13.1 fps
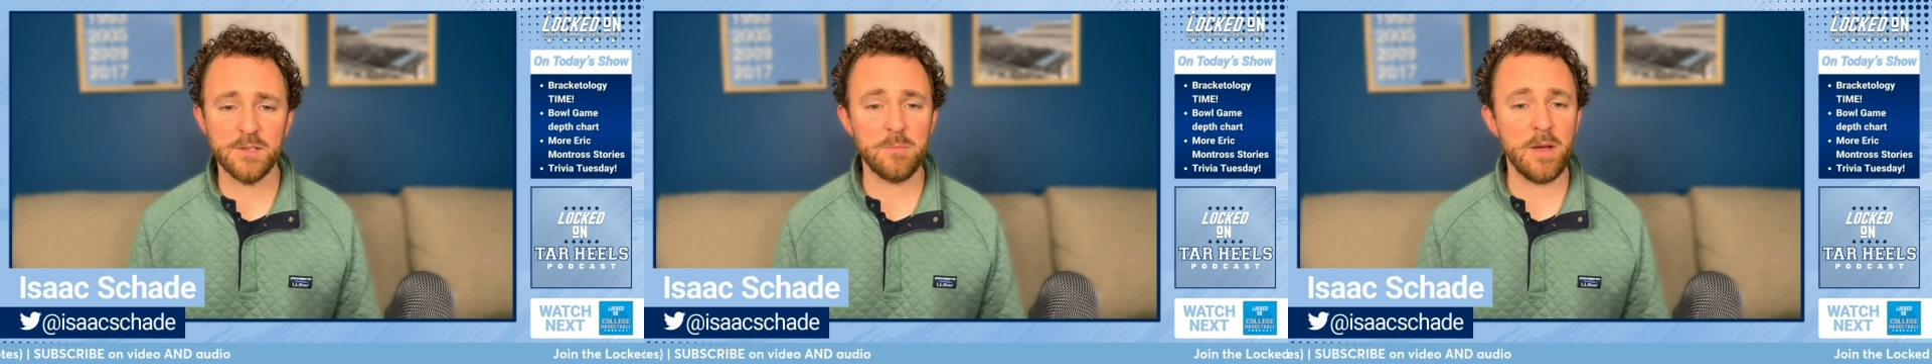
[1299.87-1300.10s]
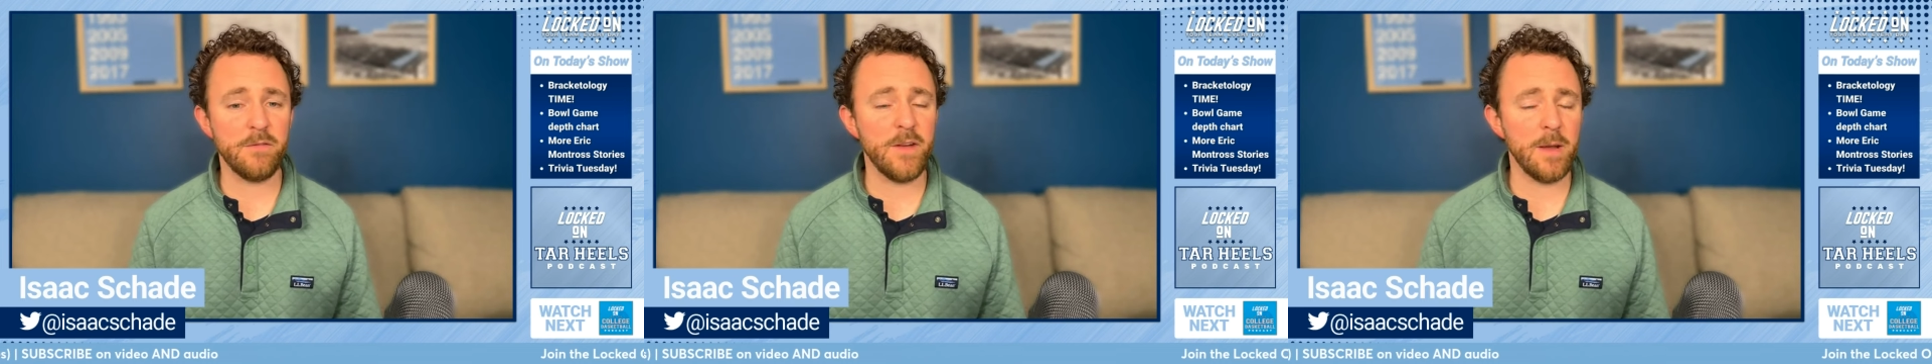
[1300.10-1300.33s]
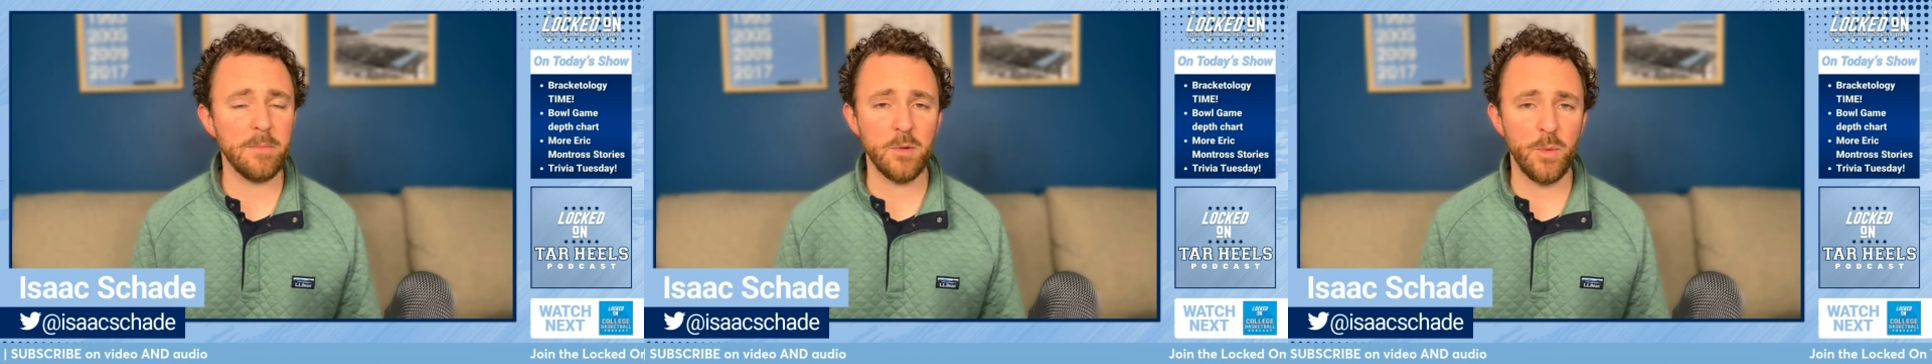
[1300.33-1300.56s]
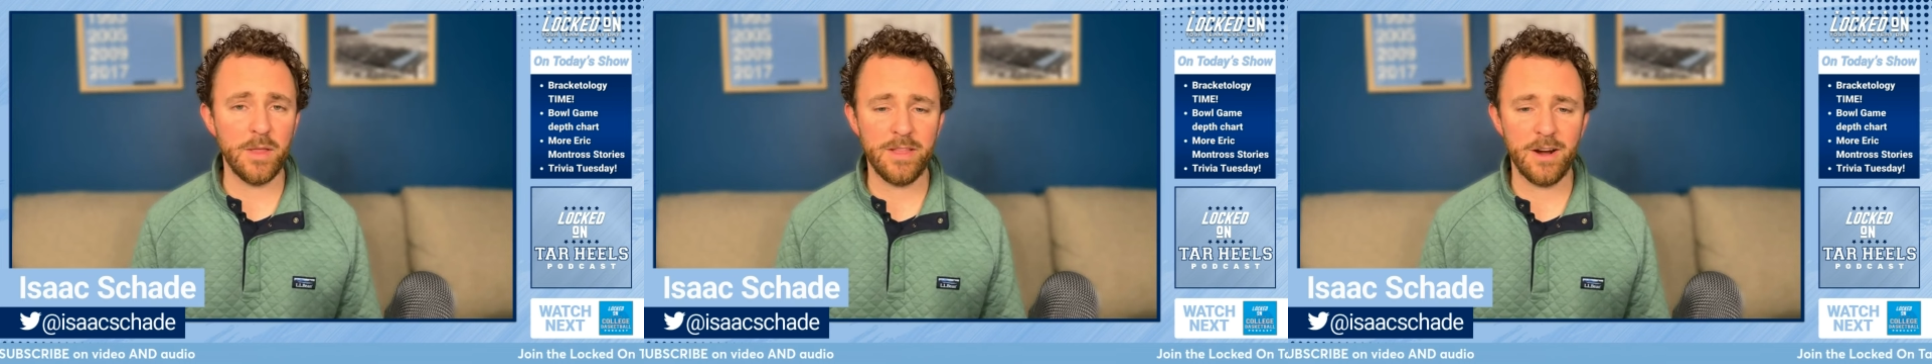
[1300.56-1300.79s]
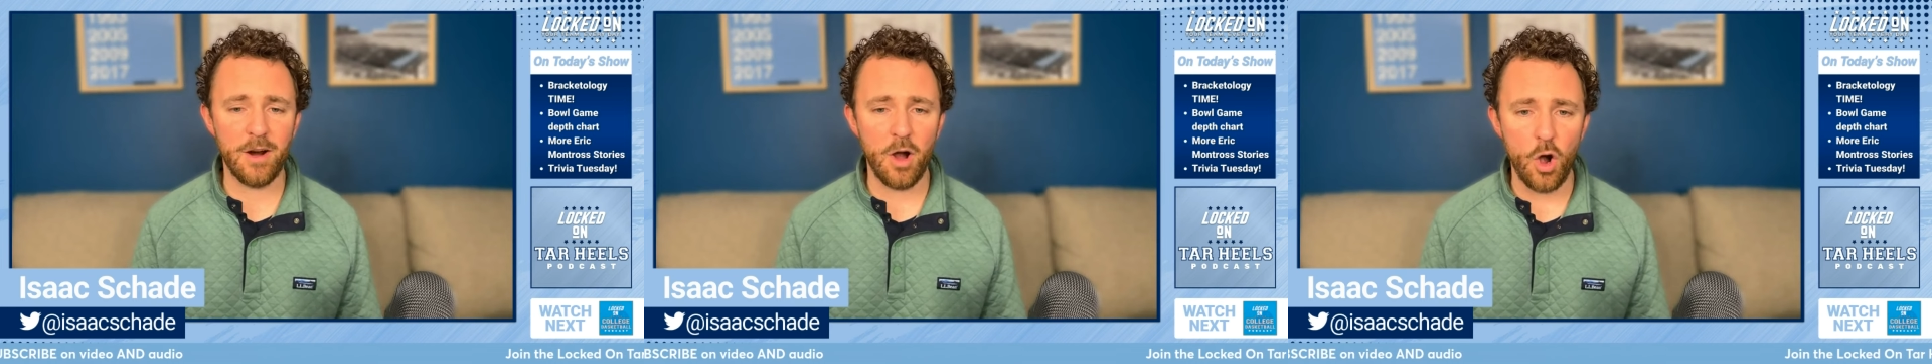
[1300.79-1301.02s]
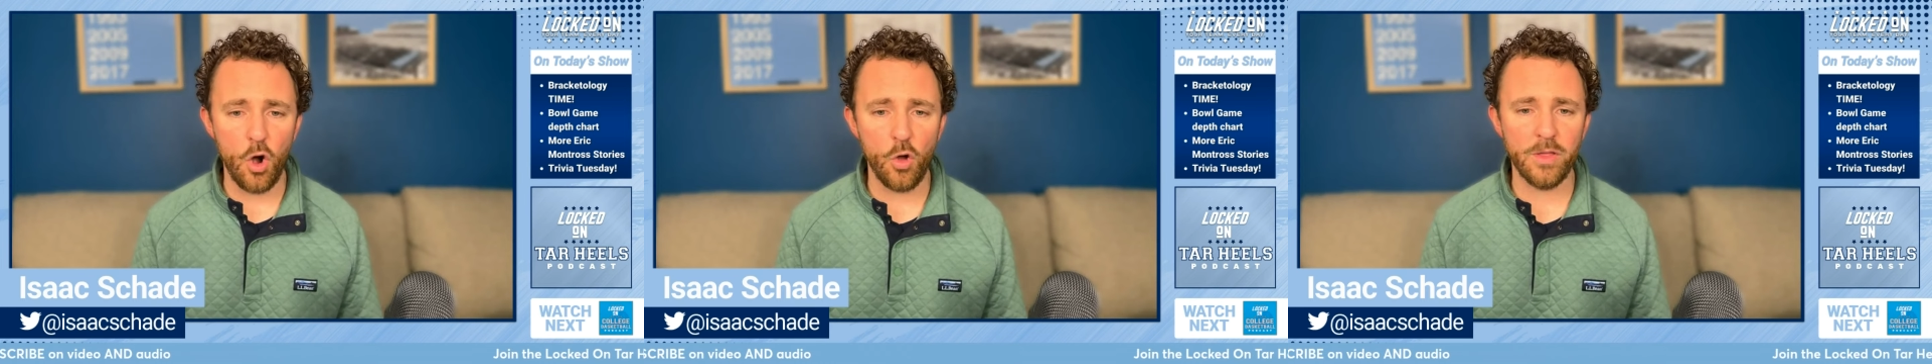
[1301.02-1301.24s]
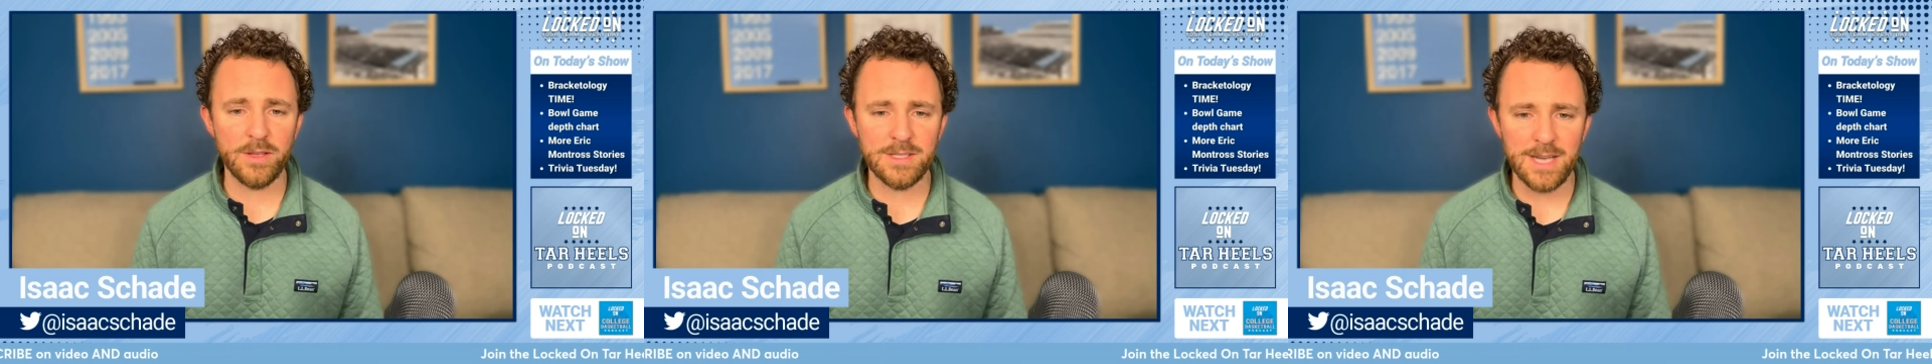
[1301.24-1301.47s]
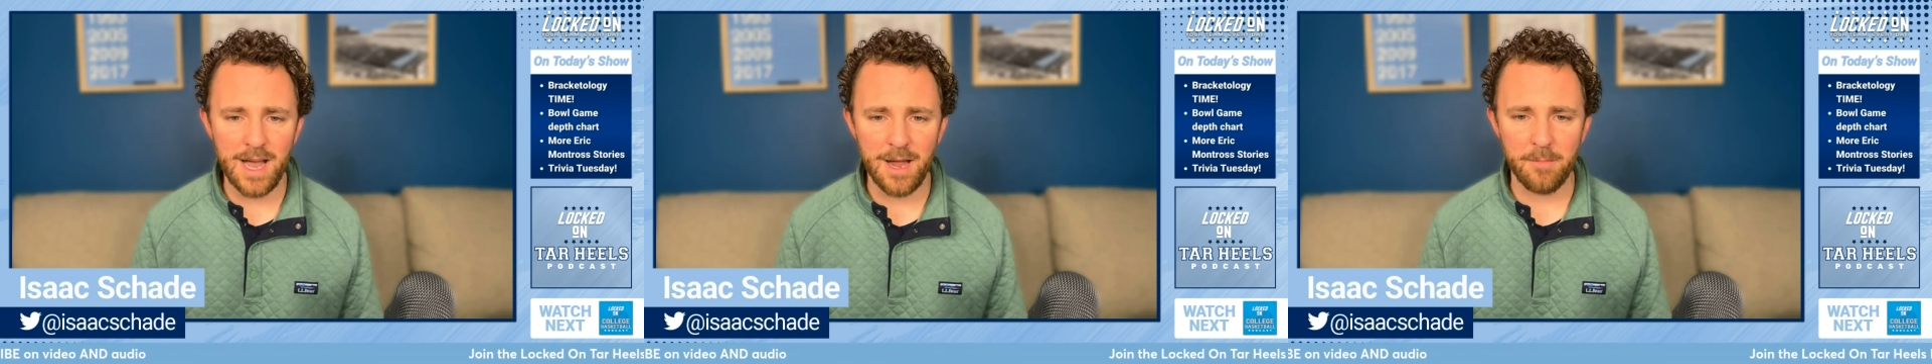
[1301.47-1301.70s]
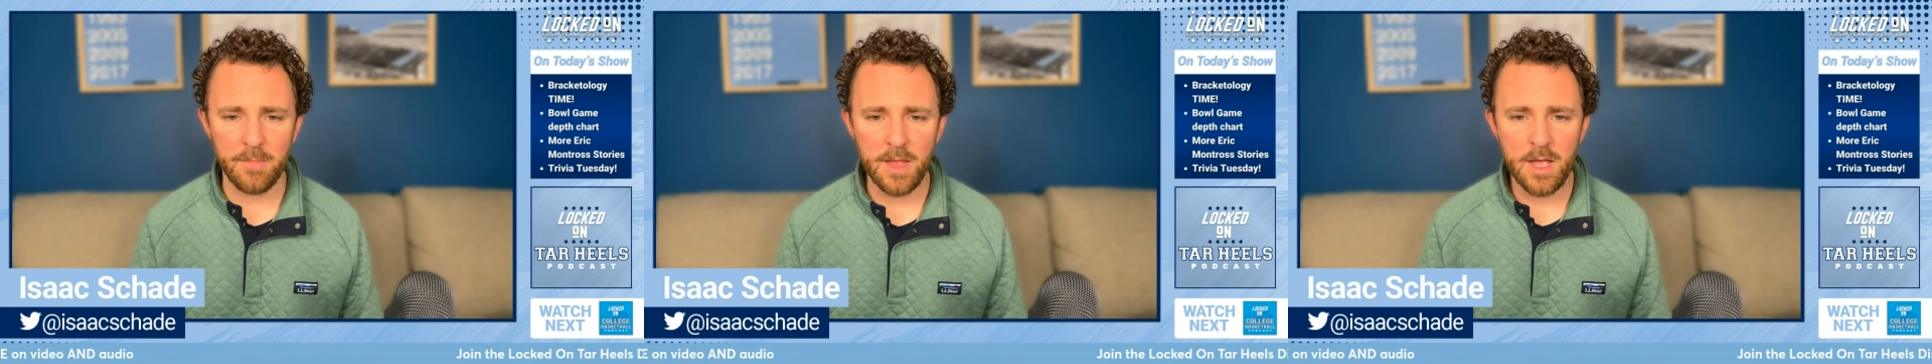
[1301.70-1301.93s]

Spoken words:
so my family went there all the time.